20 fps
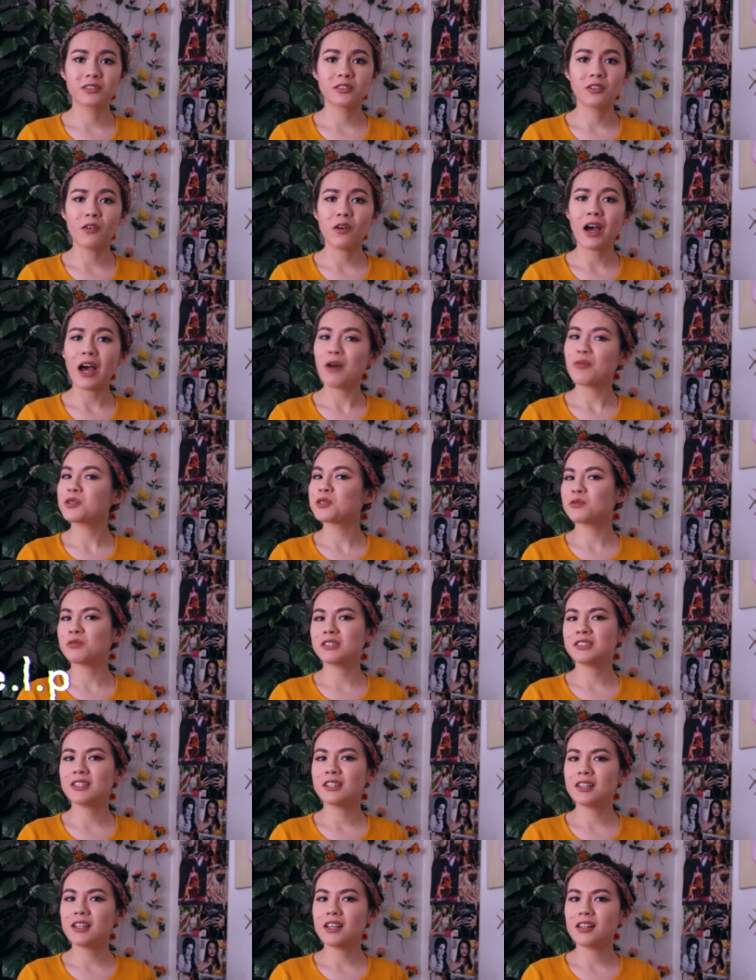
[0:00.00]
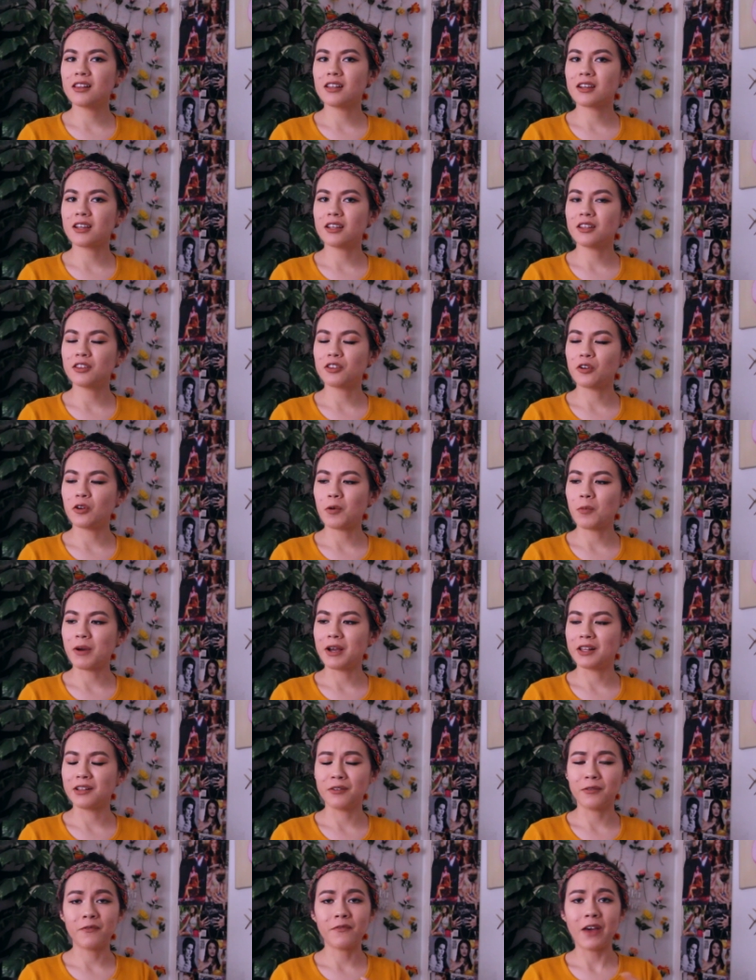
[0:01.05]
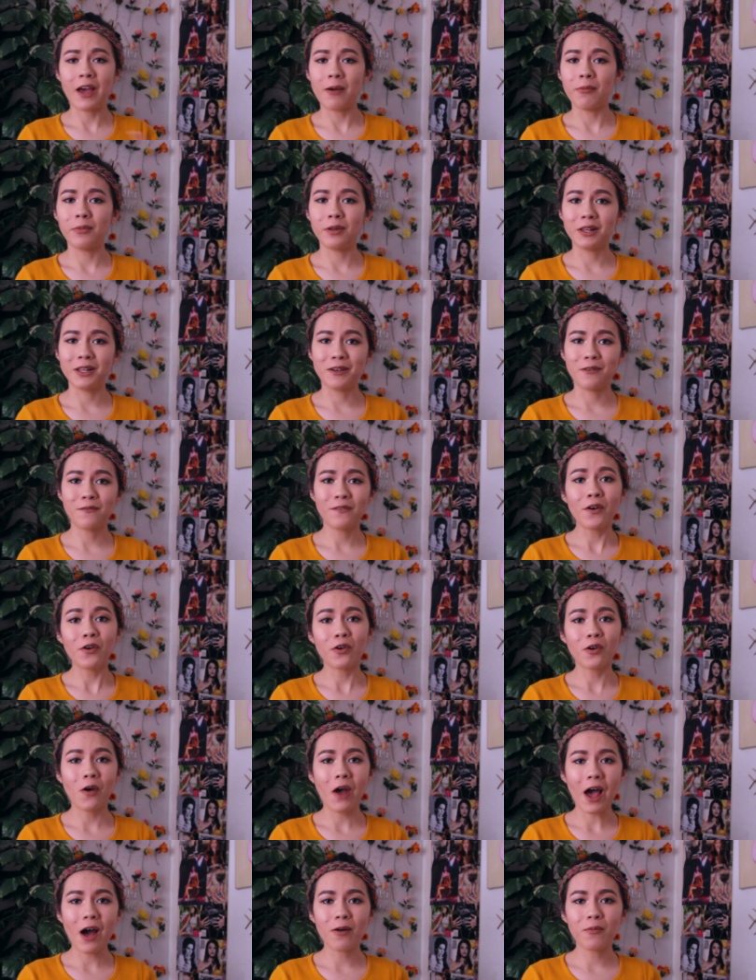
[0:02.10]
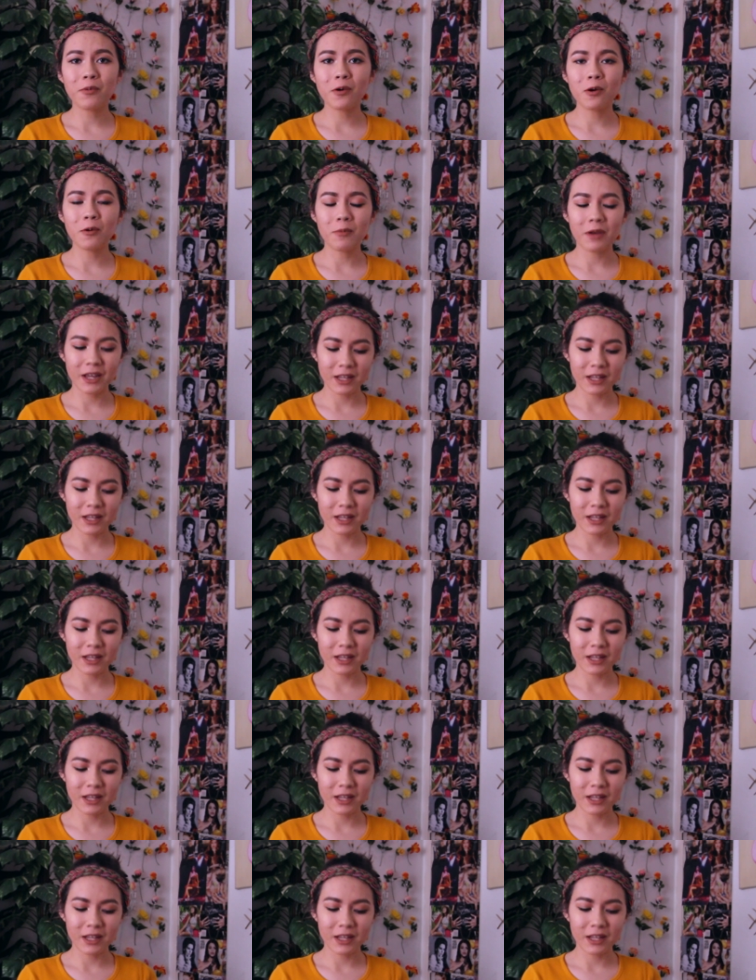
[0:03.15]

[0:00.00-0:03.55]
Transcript: So I was recently looking through my family photo album,